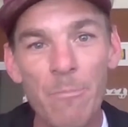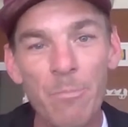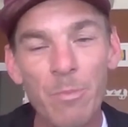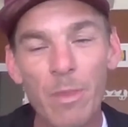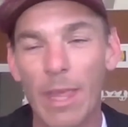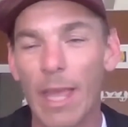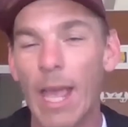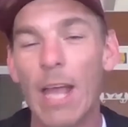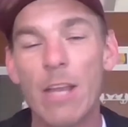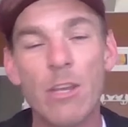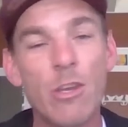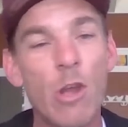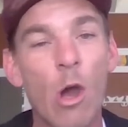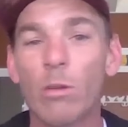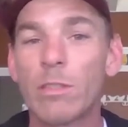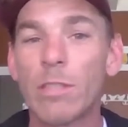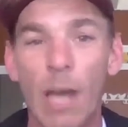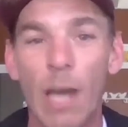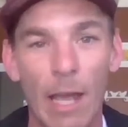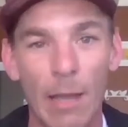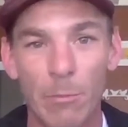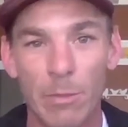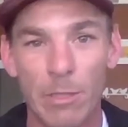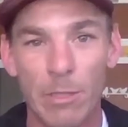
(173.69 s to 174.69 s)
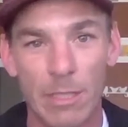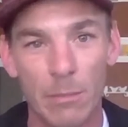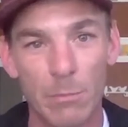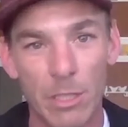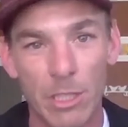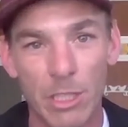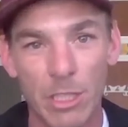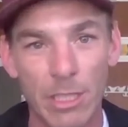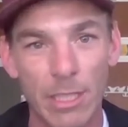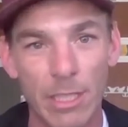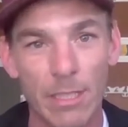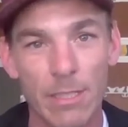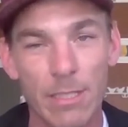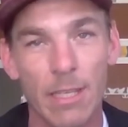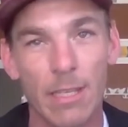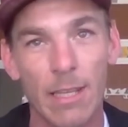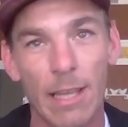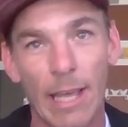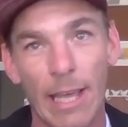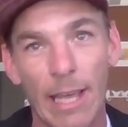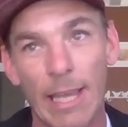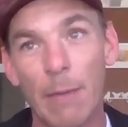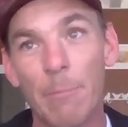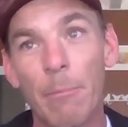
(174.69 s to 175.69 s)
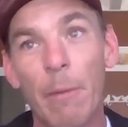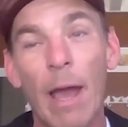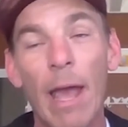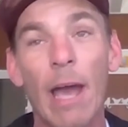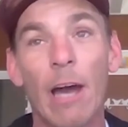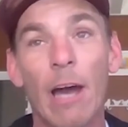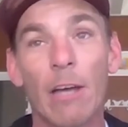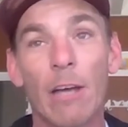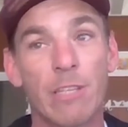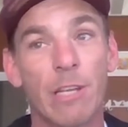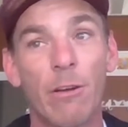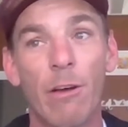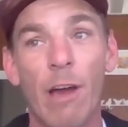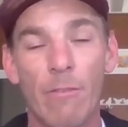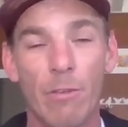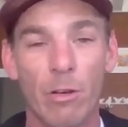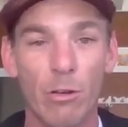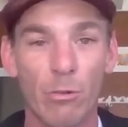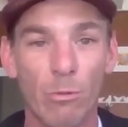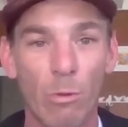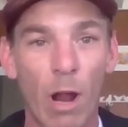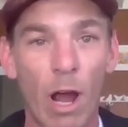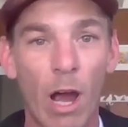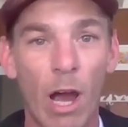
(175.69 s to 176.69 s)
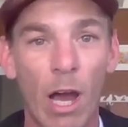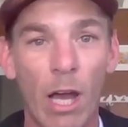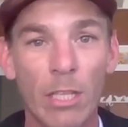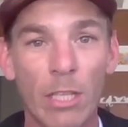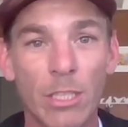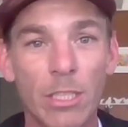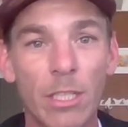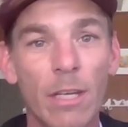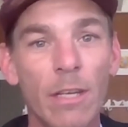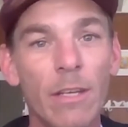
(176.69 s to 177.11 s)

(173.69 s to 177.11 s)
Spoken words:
I had no time with the machines. And like at my house, I don't have a garage.